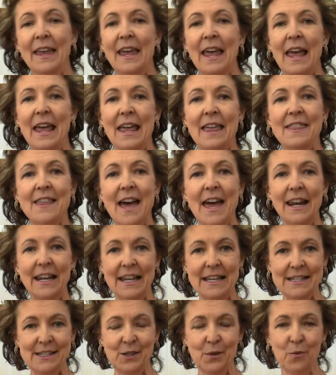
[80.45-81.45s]
and that
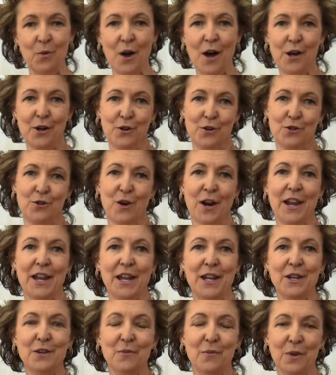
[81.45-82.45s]
lets the water
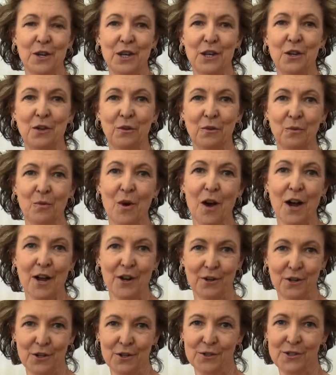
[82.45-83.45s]
drain when you
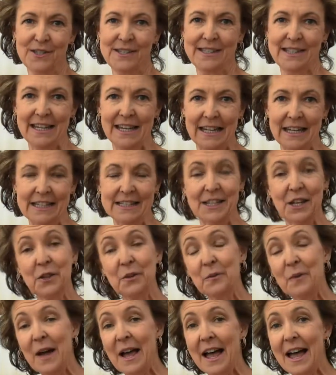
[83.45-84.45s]
water your seeds.
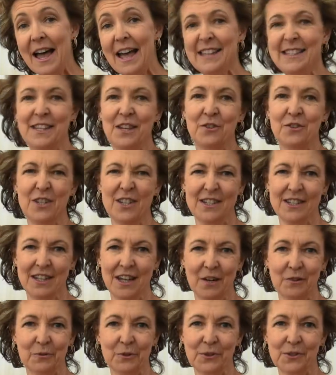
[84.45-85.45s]
Otherwise, they'll just
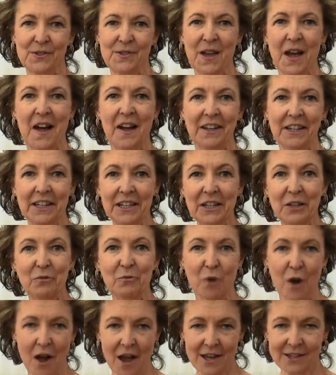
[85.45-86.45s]
get real soggy
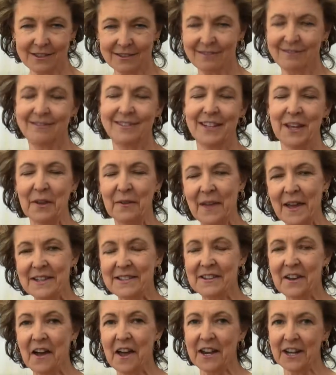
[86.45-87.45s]
and rot. So
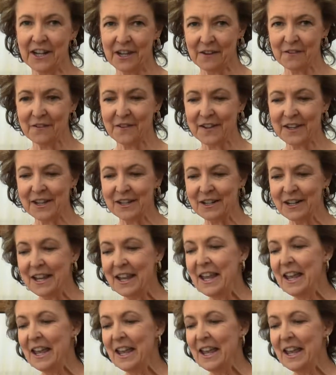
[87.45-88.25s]
that's not any fun.